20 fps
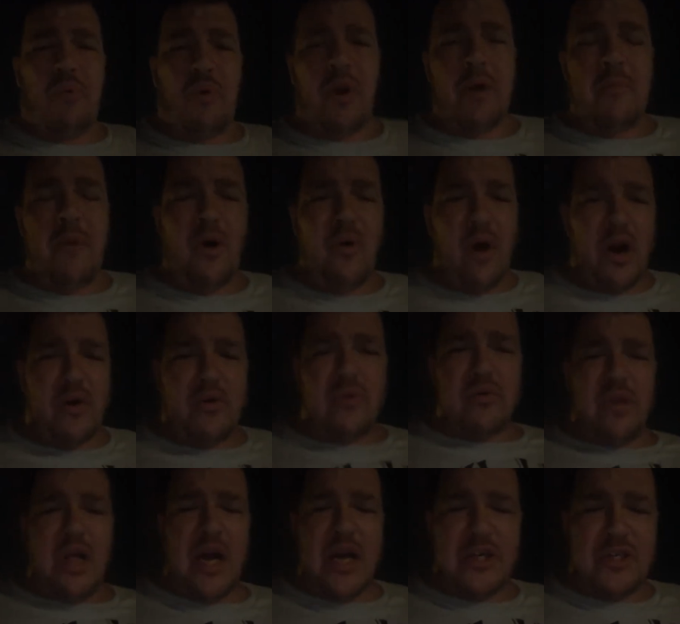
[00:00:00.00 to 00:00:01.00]
Primo I
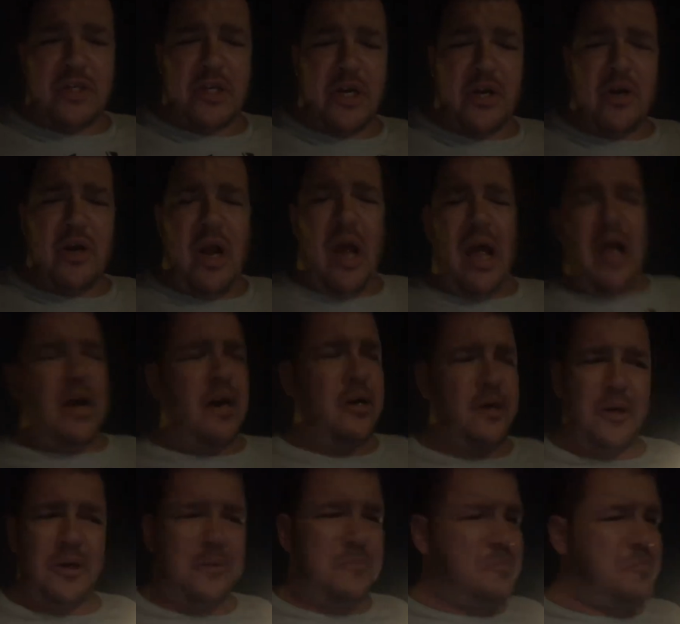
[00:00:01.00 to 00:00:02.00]
grew last year.
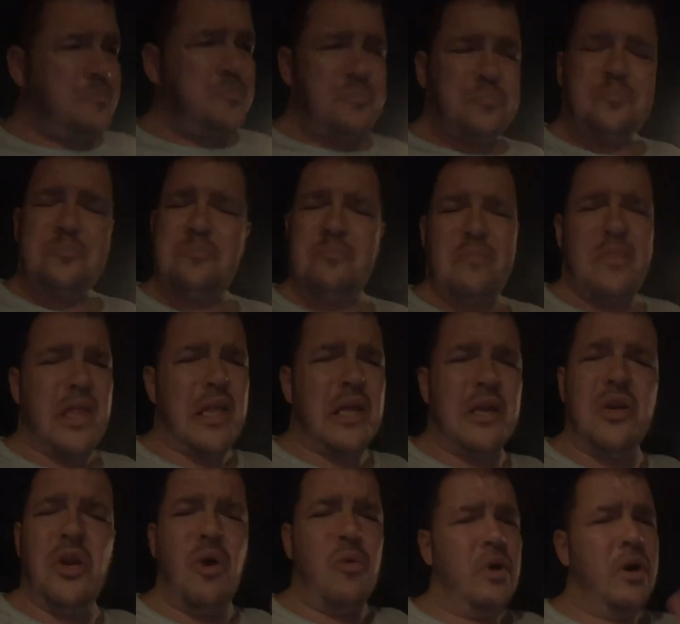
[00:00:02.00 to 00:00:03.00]

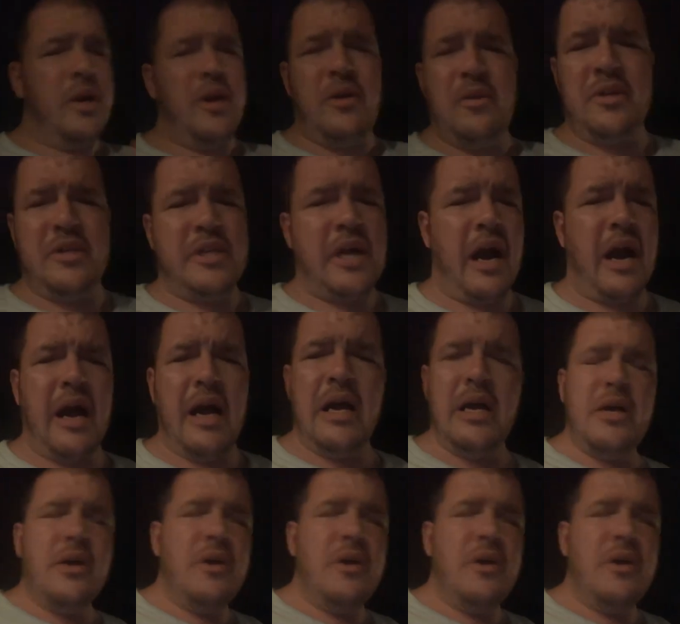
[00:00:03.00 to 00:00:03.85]
Nowhere near this hot.